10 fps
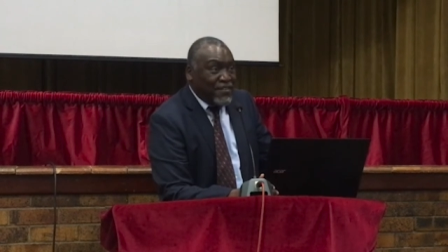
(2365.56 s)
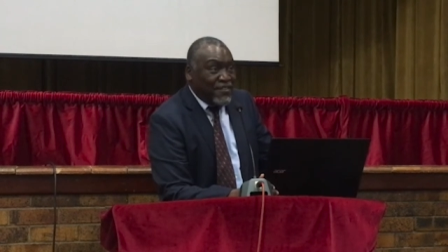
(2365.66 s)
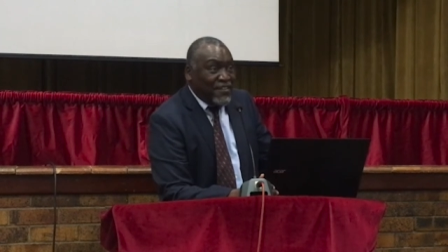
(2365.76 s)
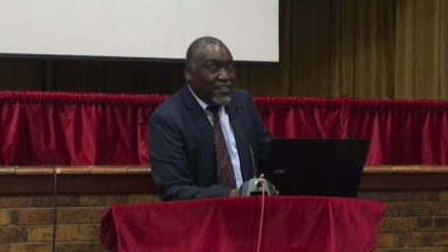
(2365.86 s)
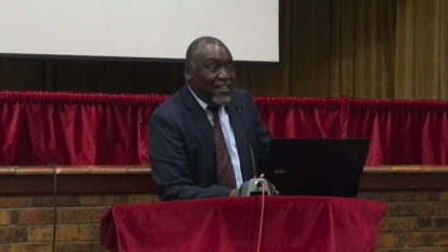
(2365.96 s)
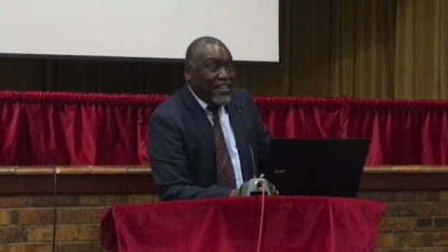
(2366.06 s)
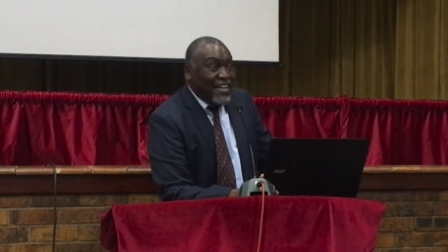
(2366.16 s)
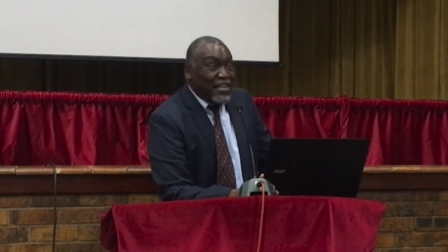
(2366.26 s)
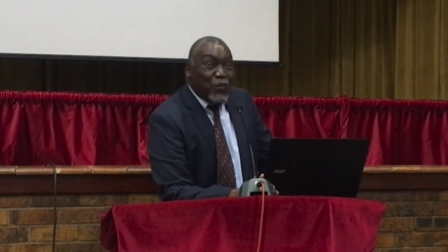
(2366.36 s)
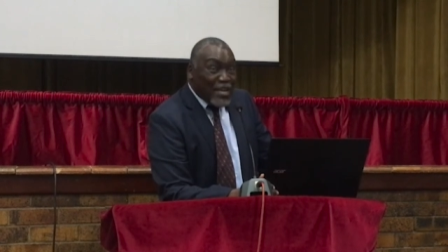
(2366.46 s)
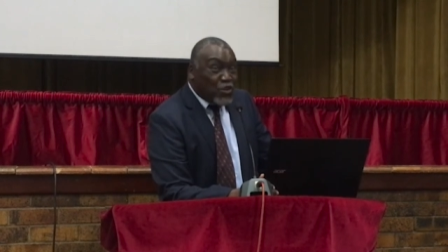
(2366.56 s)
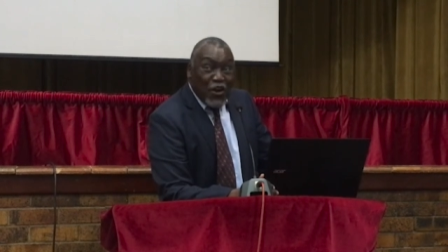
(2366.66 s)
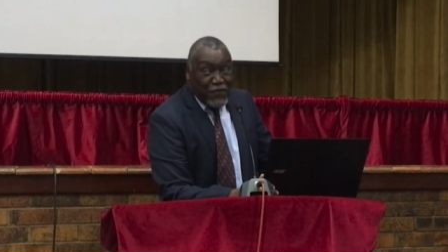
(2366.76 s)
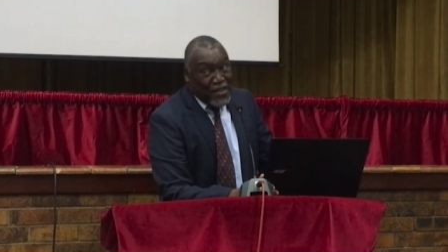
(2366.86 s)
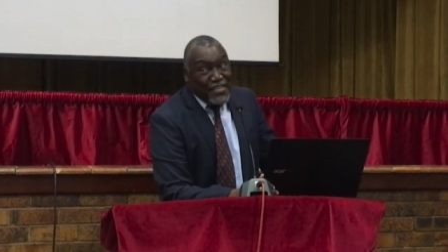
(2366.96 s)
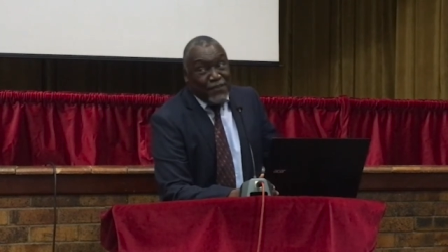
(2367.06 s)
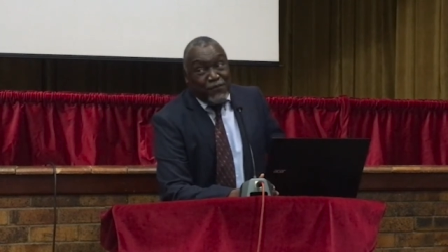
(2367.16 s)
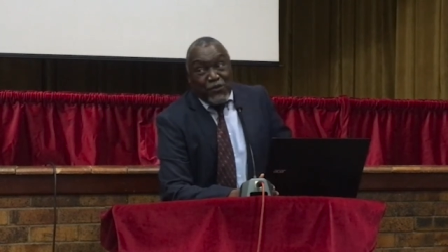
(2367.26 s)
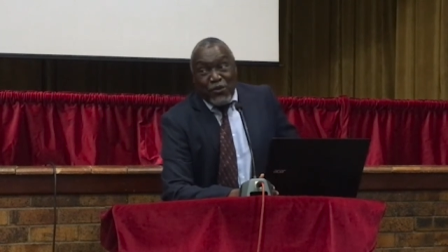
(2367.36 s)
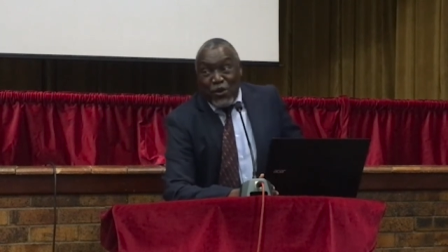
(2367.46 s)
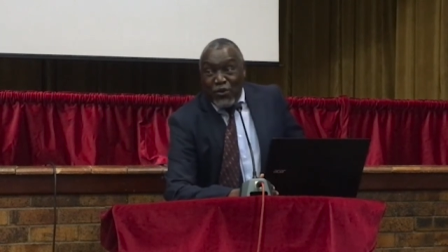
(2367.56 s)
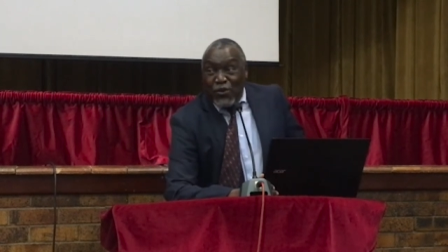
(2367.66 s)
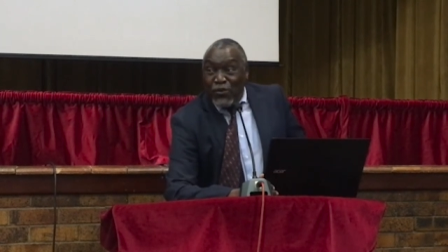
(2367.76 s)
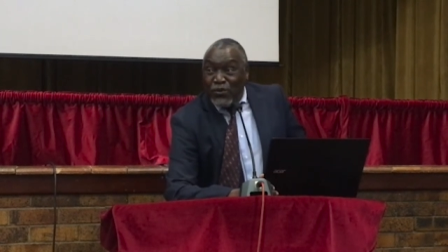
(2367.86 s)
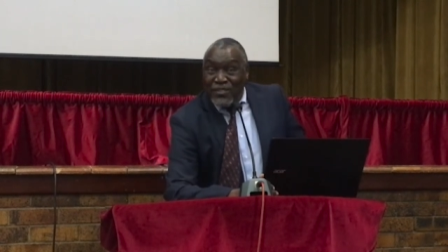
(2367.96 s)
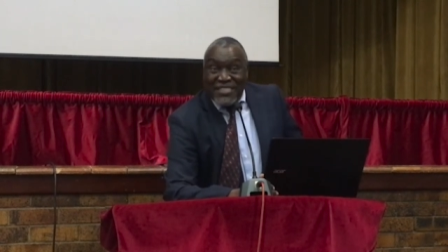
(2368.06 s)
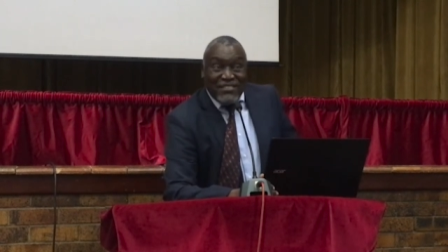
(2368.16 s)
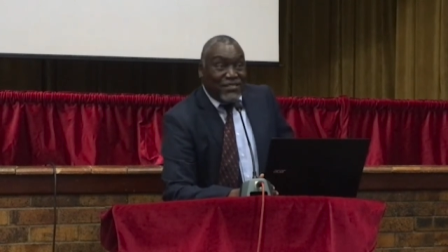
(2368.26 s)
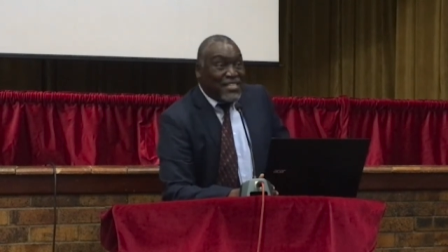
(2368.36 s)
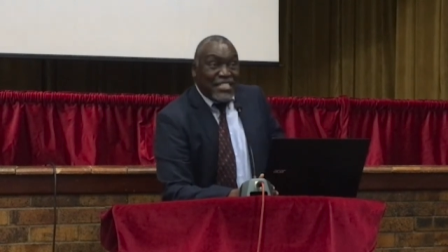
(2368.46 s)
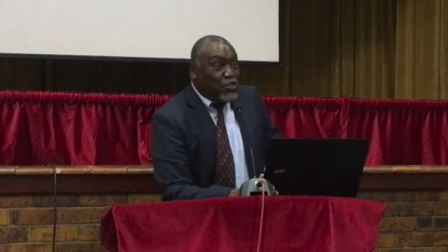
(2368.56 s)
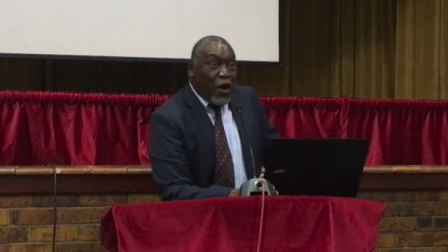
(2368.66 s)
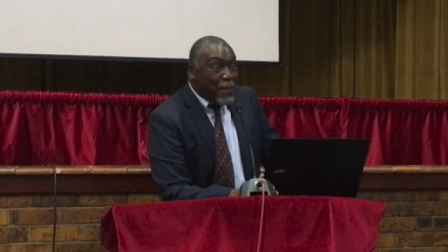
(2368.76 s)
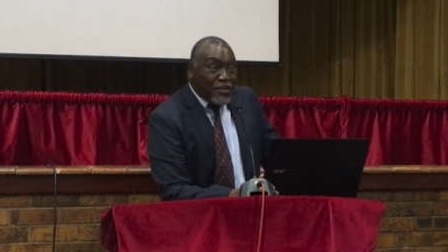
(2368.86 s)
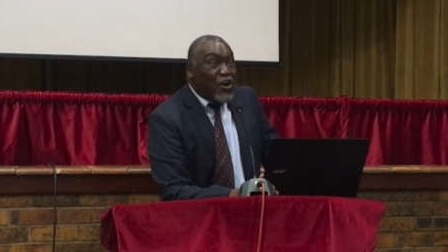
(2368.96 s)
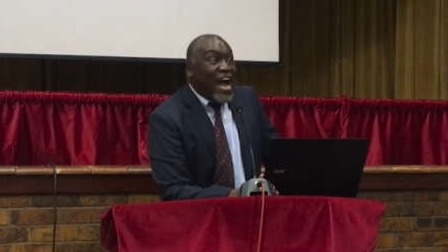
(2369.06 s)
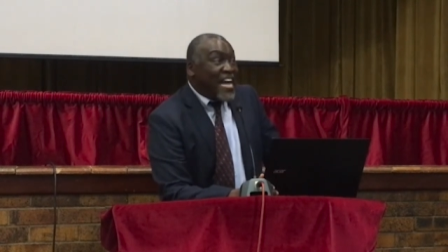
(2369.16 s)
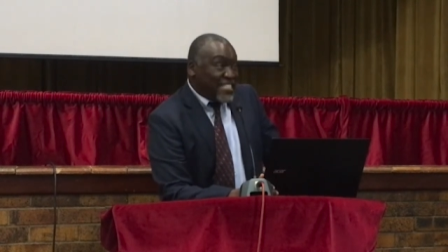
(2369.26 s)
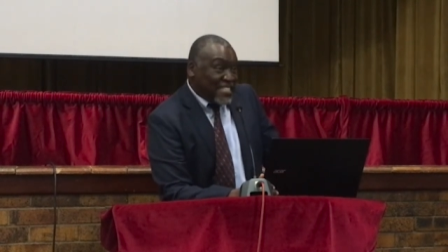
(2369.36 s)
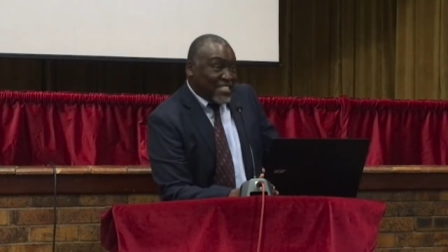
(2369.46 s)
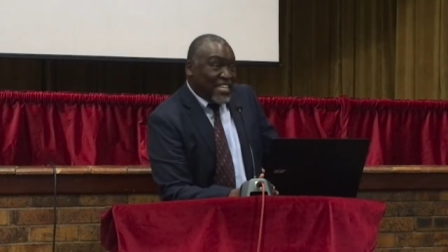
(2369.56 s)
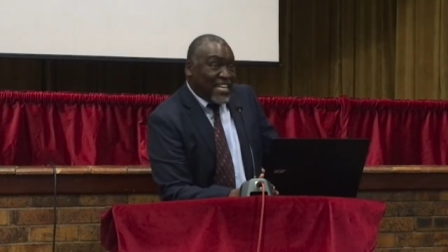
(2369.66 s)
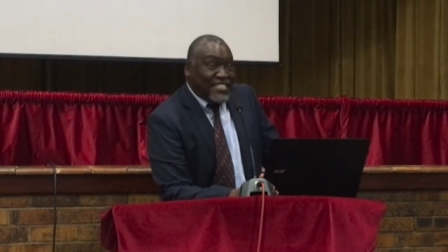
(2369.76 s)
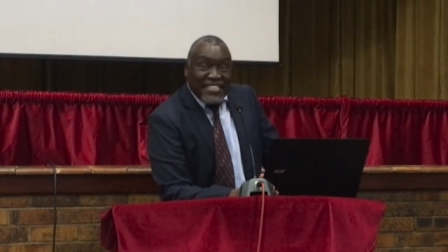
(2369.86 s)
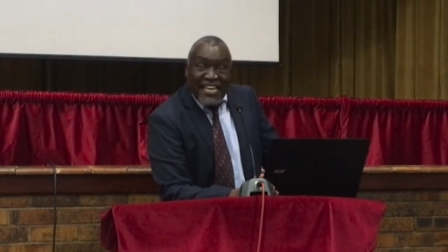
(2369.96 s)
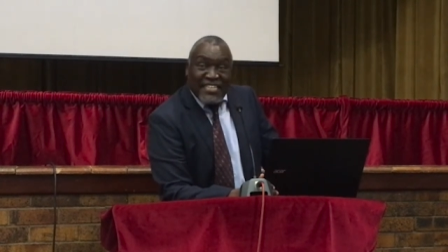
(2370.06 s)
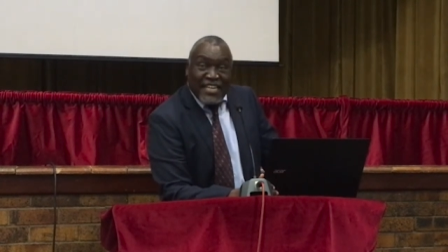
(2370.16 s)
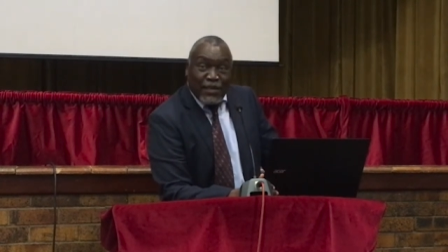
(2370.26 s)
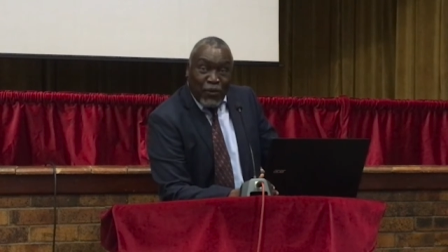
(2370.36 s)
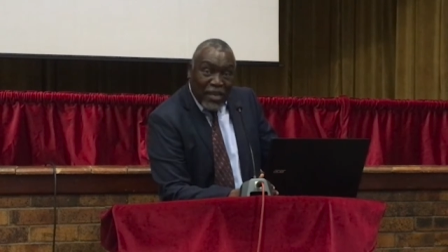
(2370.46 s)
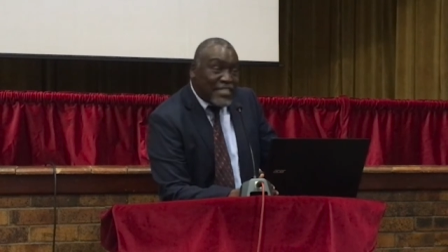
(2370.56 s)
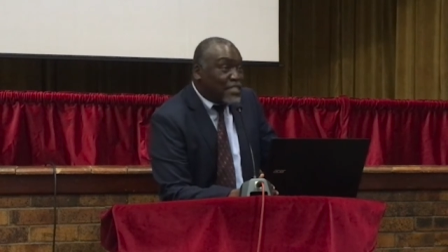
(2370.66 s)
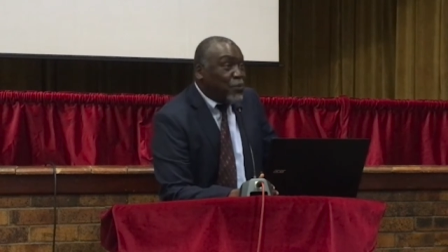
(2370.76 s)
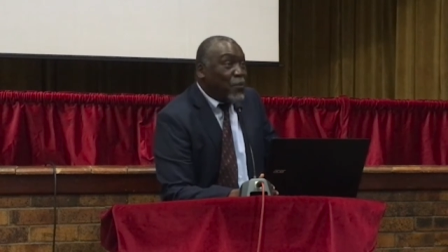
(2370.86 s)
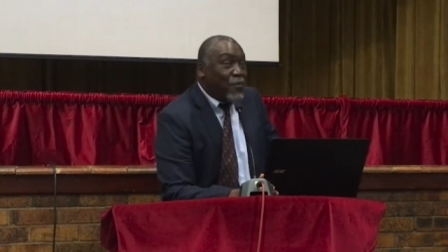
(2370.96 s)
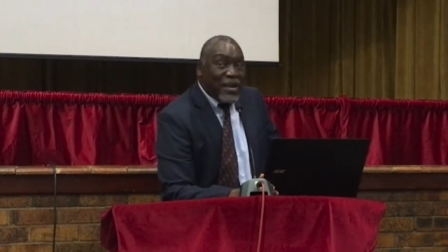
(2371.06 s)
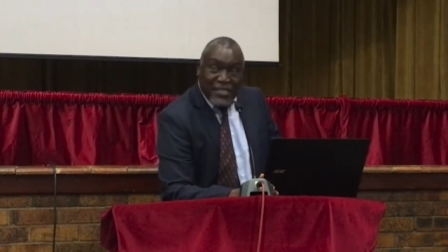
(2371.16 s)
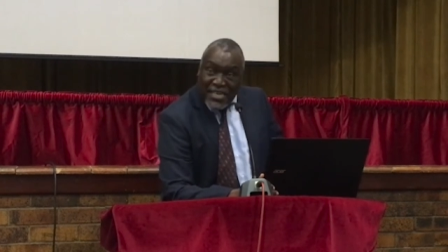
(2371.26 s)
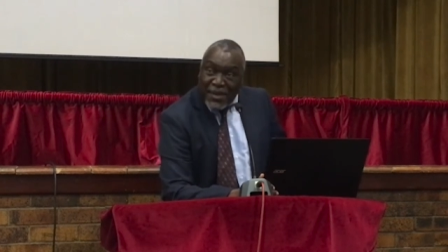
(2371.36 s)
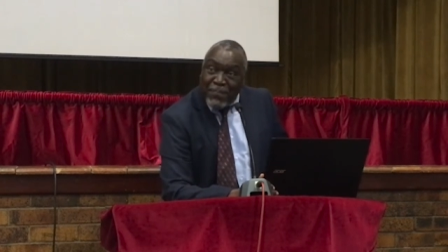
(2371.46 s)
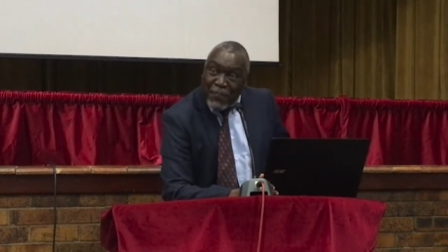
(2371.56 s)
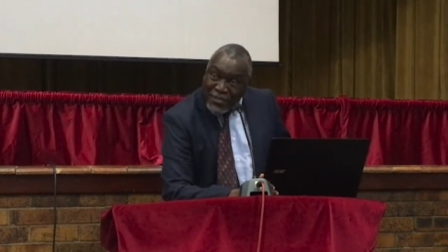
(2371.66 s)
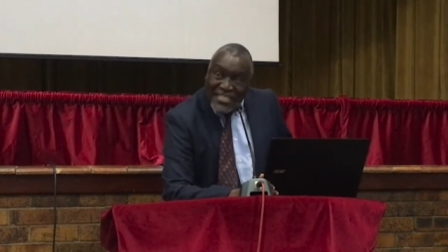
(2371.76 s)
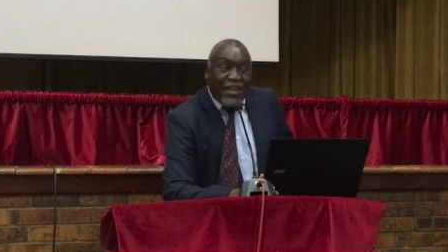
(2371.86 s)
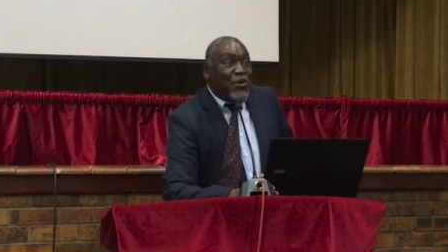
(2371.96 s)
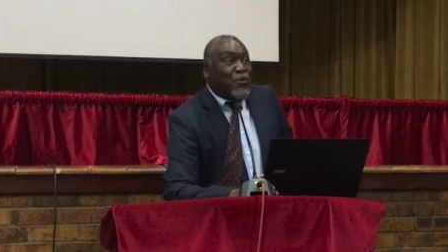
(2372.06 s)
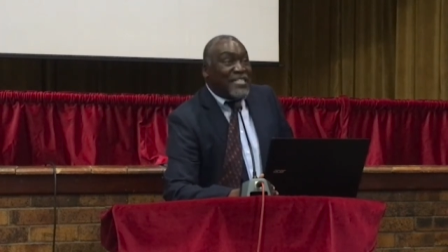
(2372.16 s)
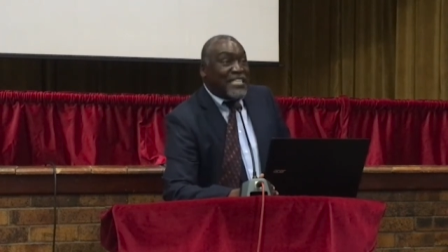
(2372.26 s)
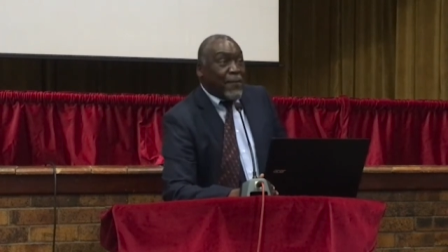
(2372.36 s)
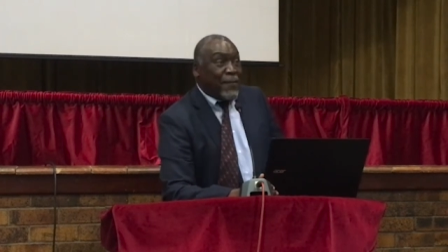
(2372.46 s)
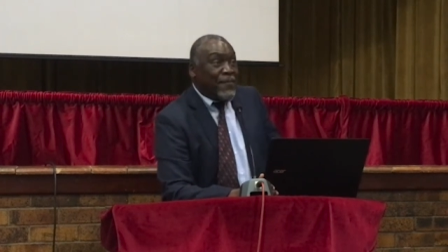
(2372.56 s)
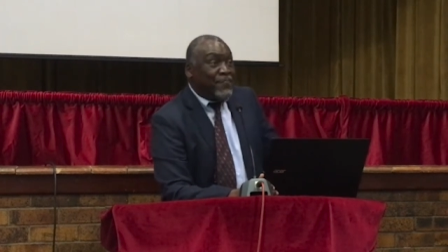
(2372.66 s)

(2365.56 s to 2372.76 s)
Oh. And quite often, if you, you, you, you just open your eyes and, and uh, look at what uh, people say on WhatsApp,